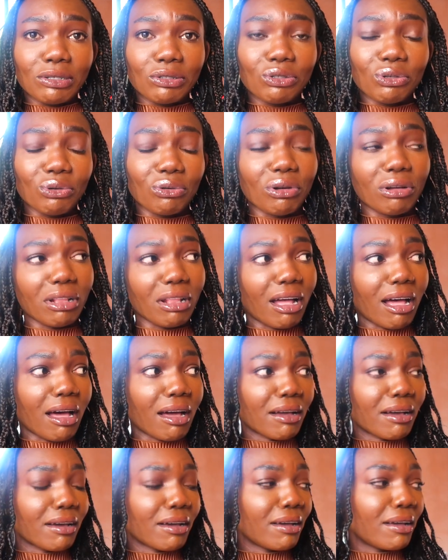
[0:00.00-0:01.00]
2
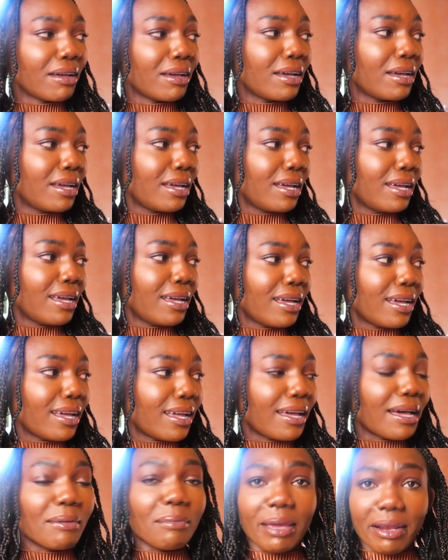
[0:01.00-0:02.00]
o'clock.
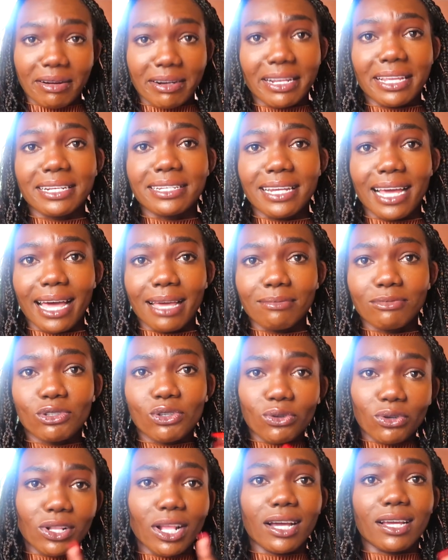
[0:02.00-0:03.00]
American time,
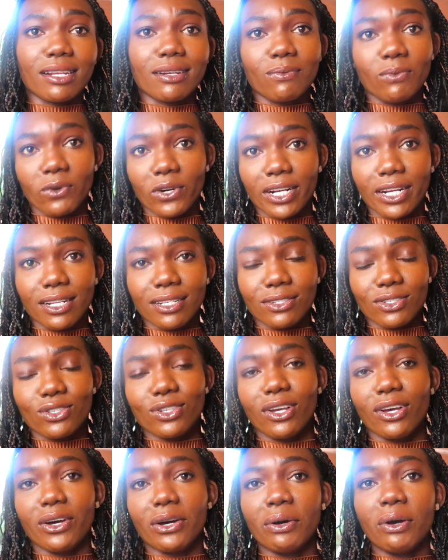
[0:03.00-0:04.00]
2 o'clock in the morning.
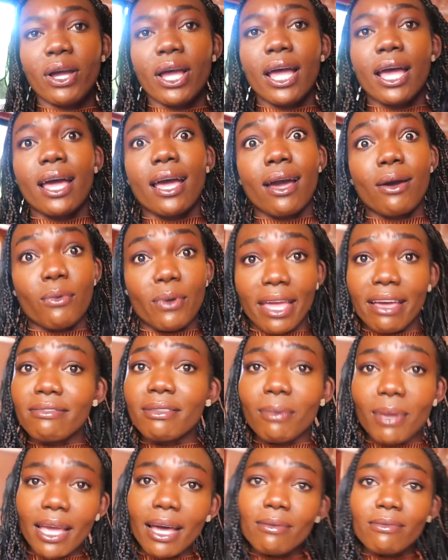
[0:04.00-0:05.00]
So we have
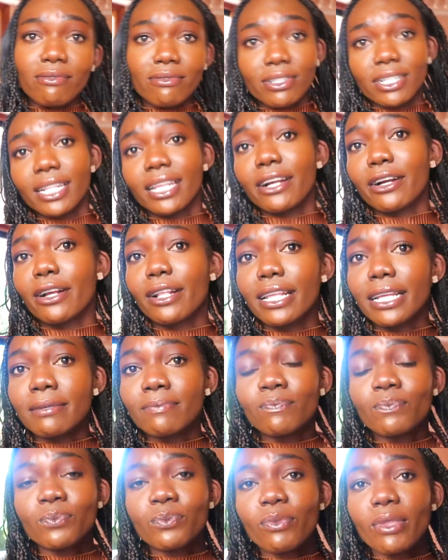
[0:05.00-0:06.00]
to be up really
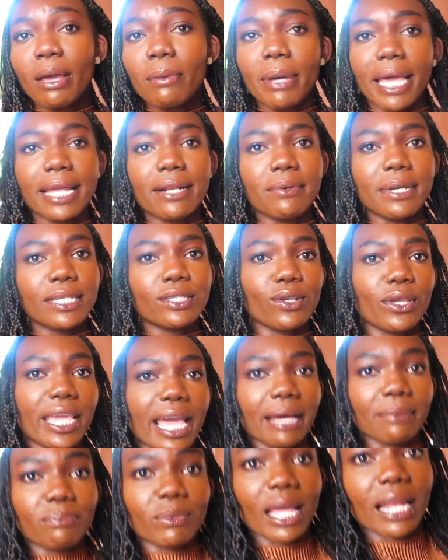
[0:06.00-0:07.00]
early. But anyway, so yeah,